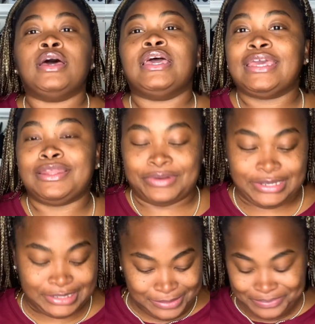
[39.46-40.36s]

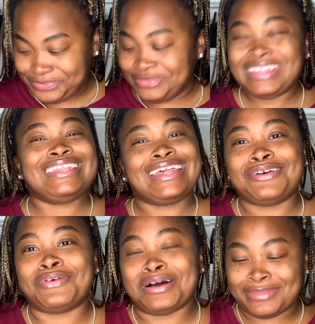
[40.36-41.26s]
Anyways, that ain't
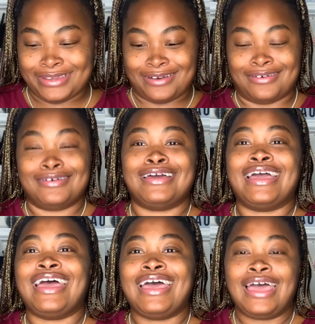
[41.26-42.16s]
why I'm here, y'all.
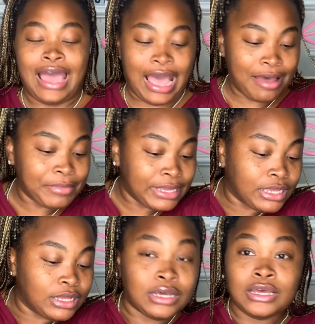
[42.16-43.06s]
I'm
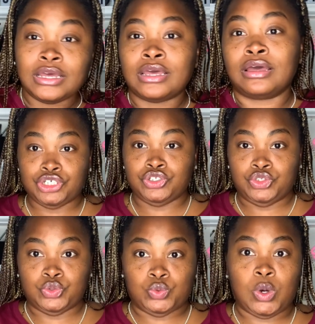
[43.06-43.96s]
here to
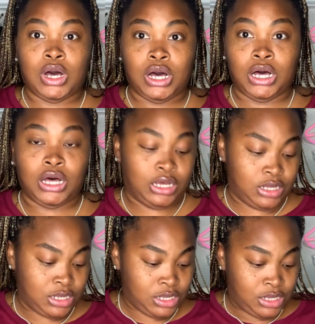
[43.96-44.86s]
do a
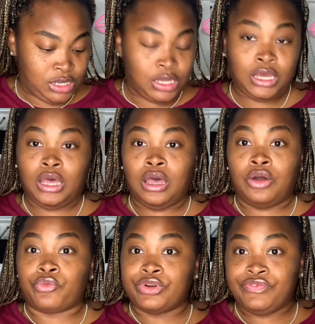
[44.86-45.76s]

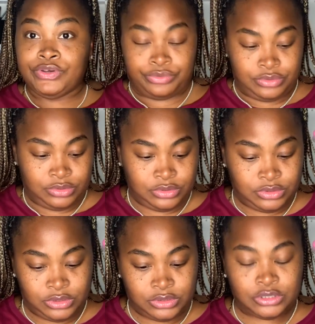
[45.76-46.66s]
review.
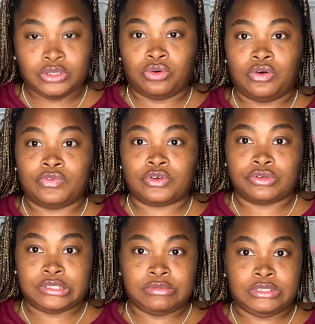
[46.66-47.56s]
So over
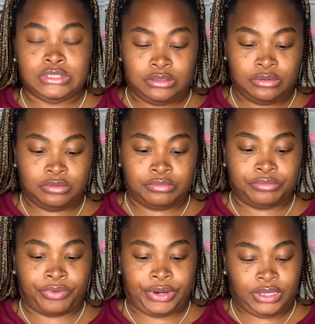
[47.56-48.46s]
Christmas
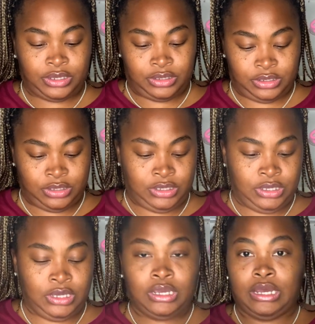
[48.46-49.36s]
break,
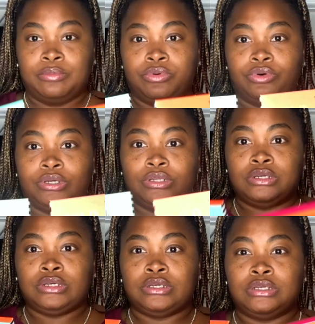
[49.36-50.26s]
I bought
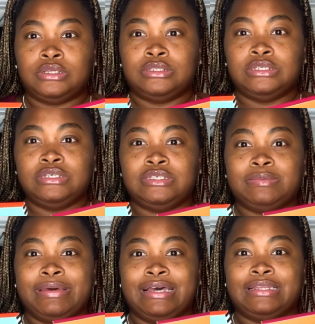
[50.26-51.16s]
these
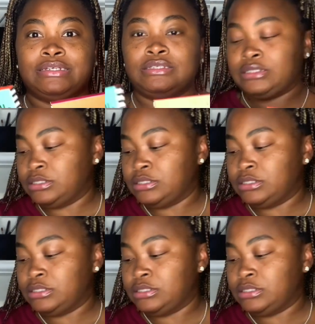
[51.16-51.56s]
palettes